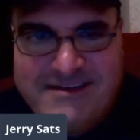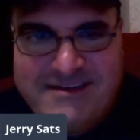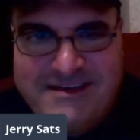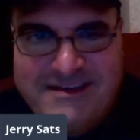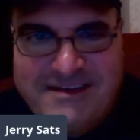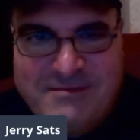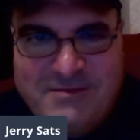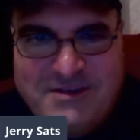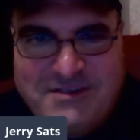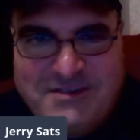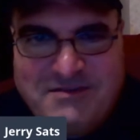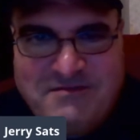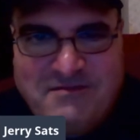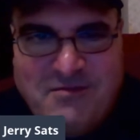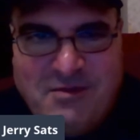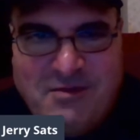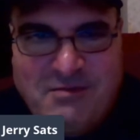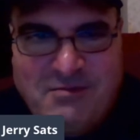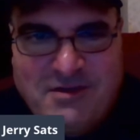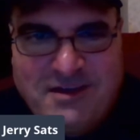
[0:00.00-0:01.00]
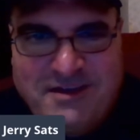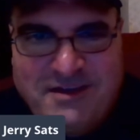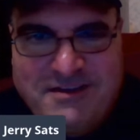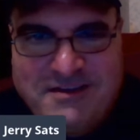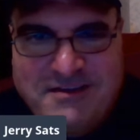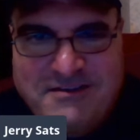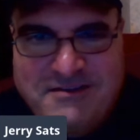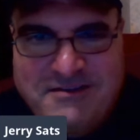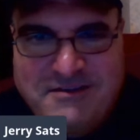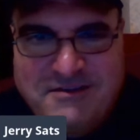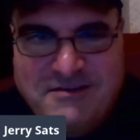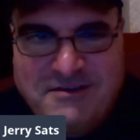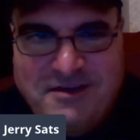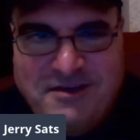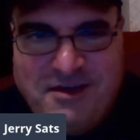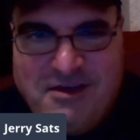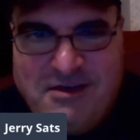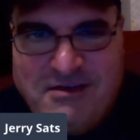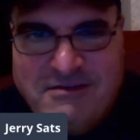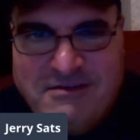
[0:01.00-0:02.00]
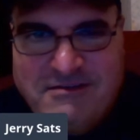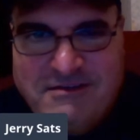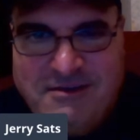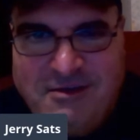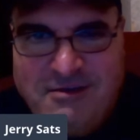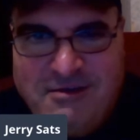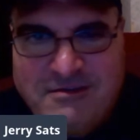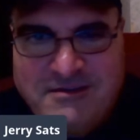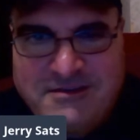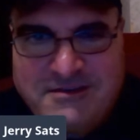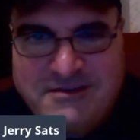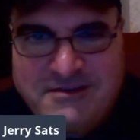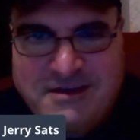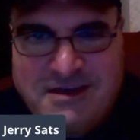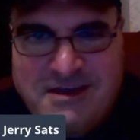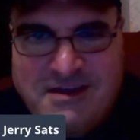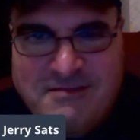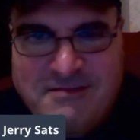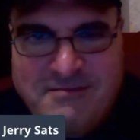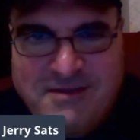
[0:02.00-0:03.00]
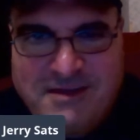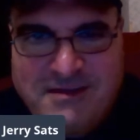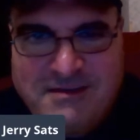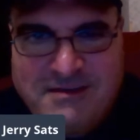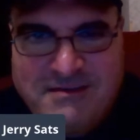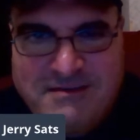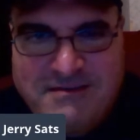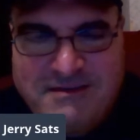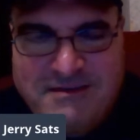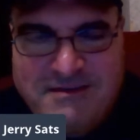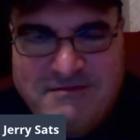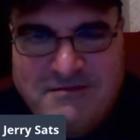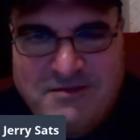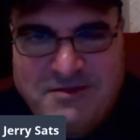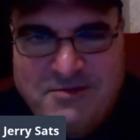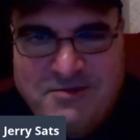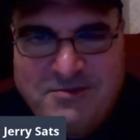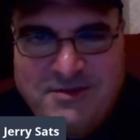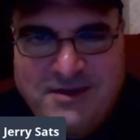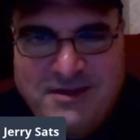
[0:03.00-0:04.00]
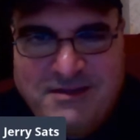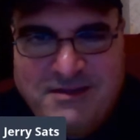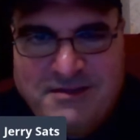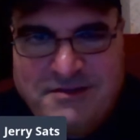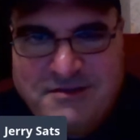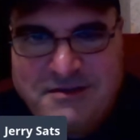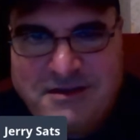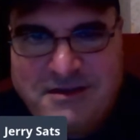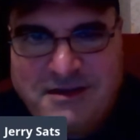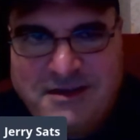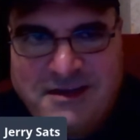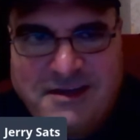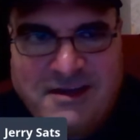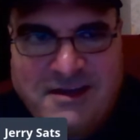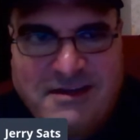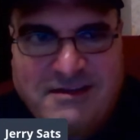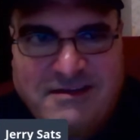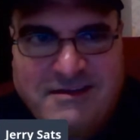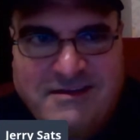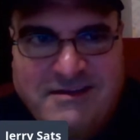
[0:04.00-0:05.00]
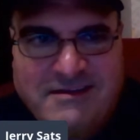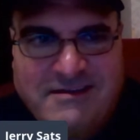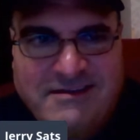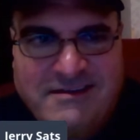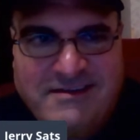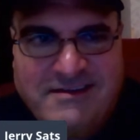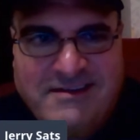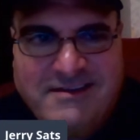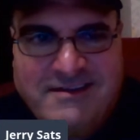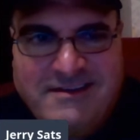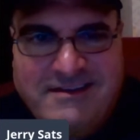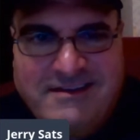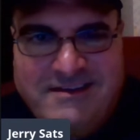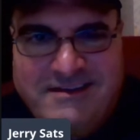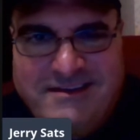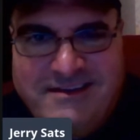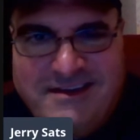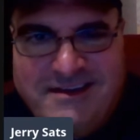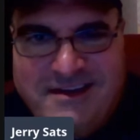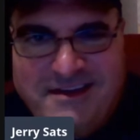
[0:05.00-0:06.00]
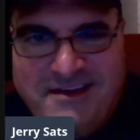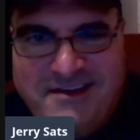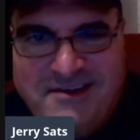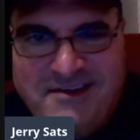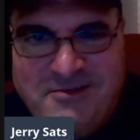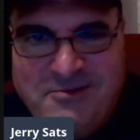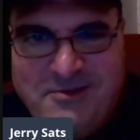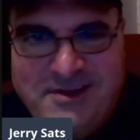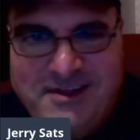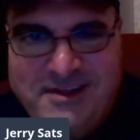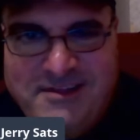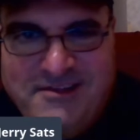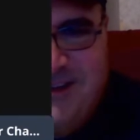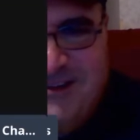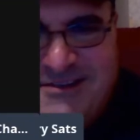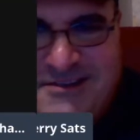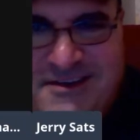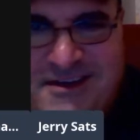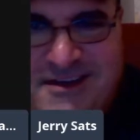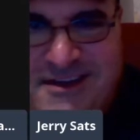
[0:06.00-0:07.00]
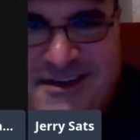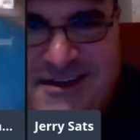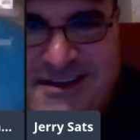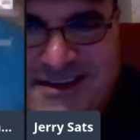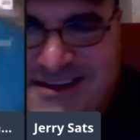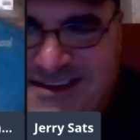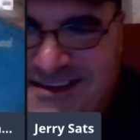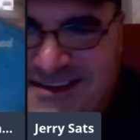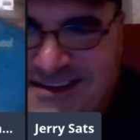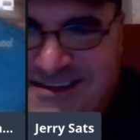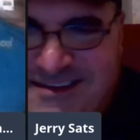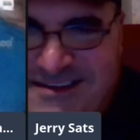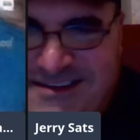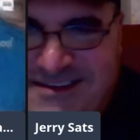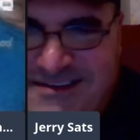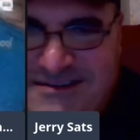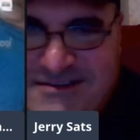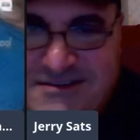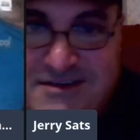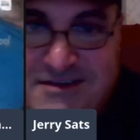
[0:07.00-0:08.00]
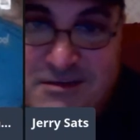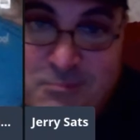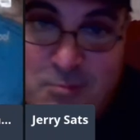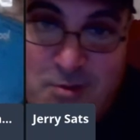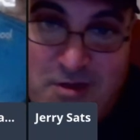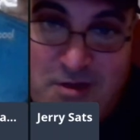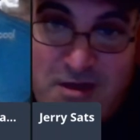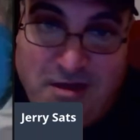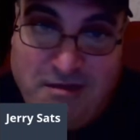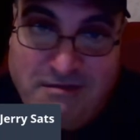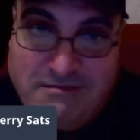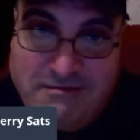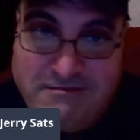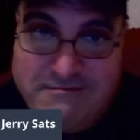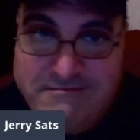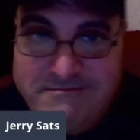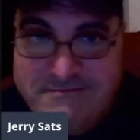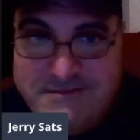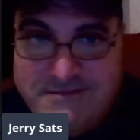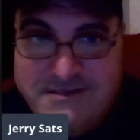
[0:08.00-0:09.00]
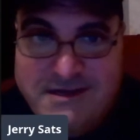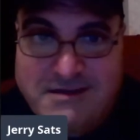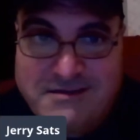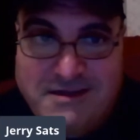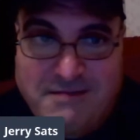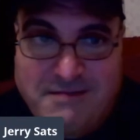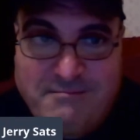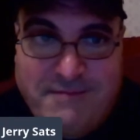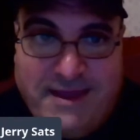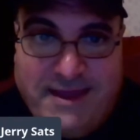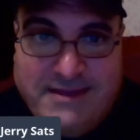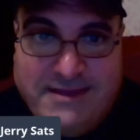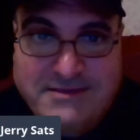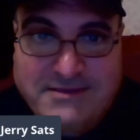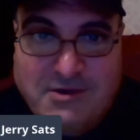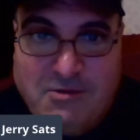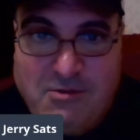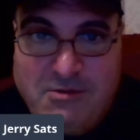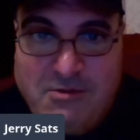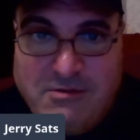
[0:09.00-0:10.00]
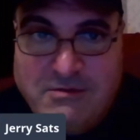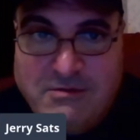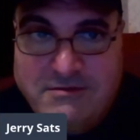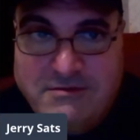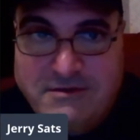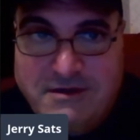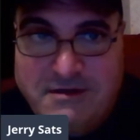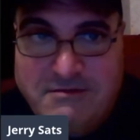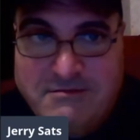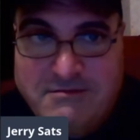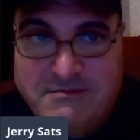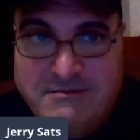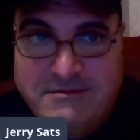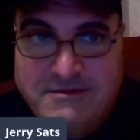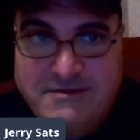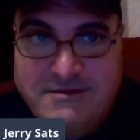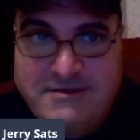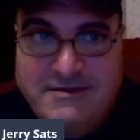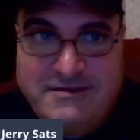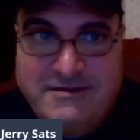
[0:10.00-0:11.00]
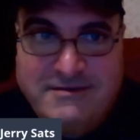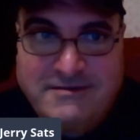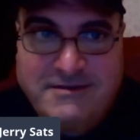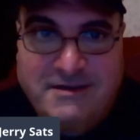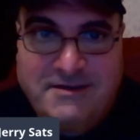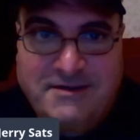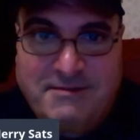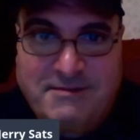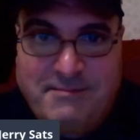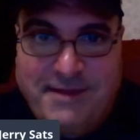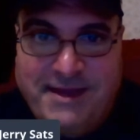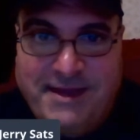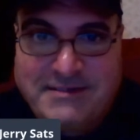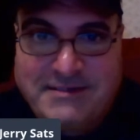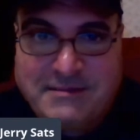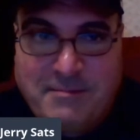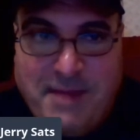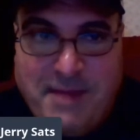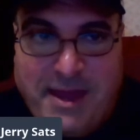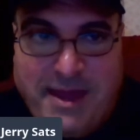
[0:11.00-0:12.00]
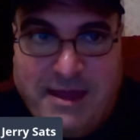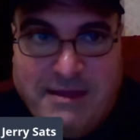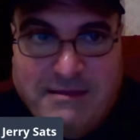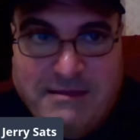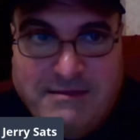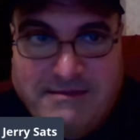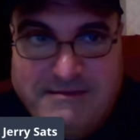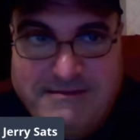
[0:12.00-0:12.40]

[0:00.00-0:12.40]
Yeah, Mr. Farmer, he does look young. All this time, you never knew what he looked like, and now you know what he looks like. Somewhat. It's got that mask on, so it's like the masked man.